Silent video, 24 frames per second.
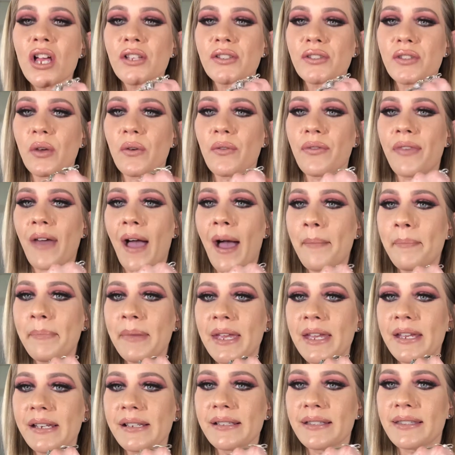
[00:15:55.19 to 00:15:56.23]
So that
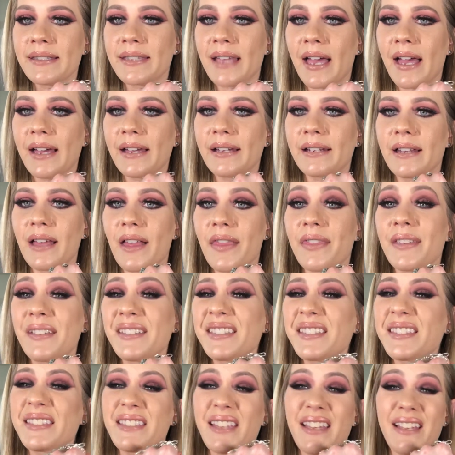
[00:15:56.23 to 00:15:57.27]
being said,
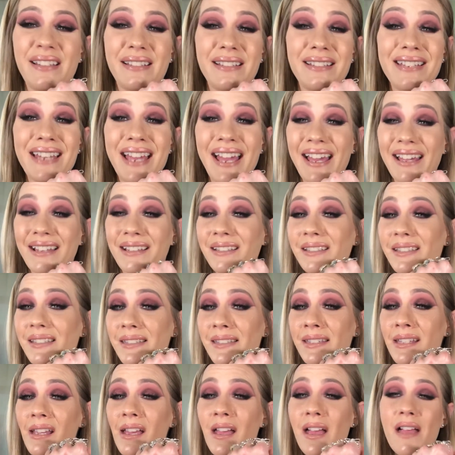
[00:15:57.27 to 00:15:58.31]
this is
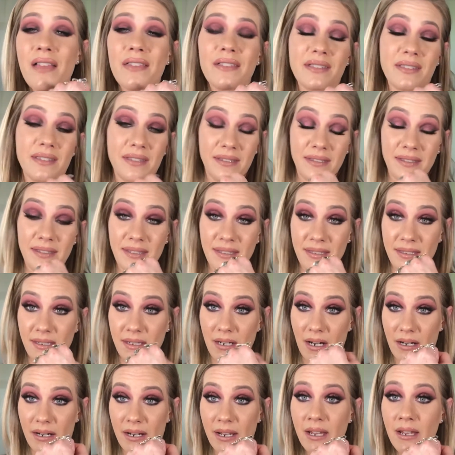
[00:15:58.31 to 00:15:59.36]
intense. This is
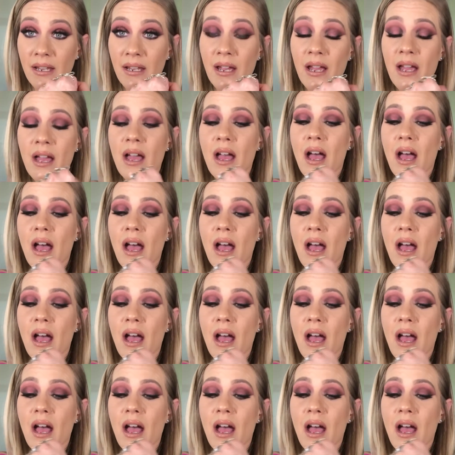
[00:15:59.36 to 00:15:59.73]
stunning.